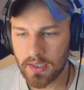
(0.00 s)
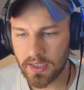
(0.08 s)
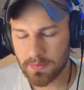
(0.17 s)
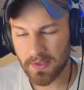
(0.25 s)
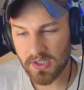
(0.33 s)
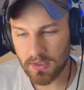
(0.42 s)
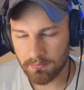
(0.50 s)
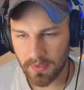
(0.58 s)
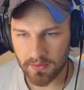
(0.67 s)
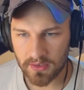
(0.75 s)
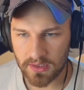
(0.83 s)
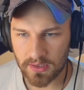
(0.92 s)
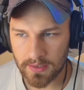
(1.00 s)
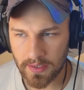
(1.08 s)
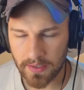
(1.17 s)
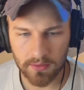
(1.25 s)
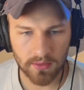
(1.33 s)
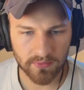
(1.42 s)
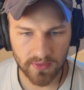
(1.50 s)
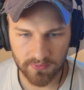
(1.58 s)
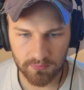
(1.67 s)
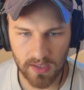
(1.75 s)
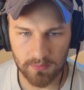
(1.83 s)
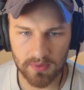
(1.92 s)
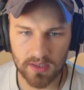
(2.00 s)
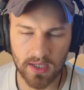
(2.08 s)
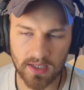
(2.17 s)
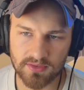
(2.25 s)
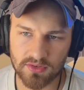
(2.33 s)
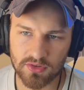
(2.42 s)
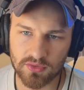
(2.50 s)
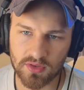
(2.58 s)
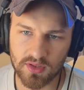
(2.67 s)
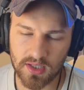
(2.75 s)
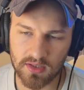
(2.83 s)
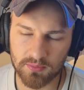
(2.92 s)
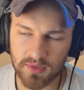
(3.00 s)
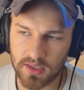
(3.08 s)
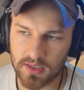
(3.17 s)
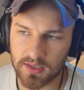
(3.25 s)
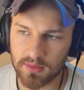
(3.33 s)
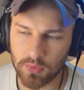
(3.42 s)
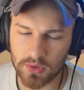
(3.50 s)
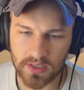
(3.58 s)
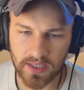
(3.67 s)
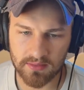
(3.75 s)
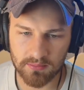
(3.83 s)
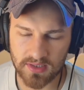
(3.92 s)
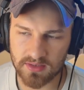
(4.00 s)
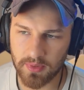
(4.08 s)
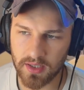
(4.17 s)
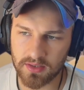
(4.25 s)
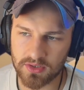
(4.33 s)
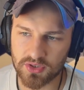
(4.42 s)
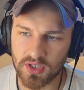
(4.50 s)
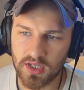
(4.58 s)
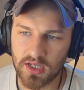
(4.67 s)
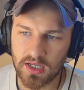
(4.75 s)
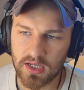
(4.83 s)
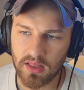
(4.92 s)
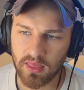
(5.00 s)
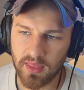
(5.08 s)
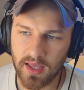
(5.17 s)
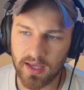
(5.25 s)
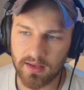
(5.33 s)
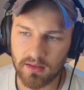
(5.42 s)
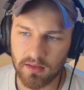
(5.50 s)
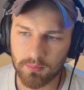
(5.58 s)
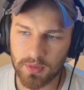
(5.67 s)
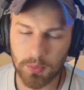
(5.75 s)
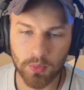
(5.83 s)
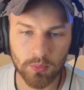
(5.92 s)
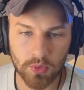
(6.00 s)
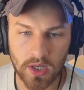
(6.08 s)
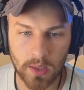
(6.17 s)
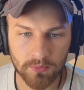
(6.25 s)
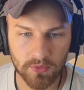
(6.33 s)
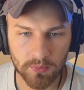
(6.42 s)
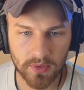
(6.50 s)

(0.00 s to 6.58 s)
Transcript: especially in America, I don't know if maybe it has to do with kind of being a more Latin-based parish, that people were more helpful.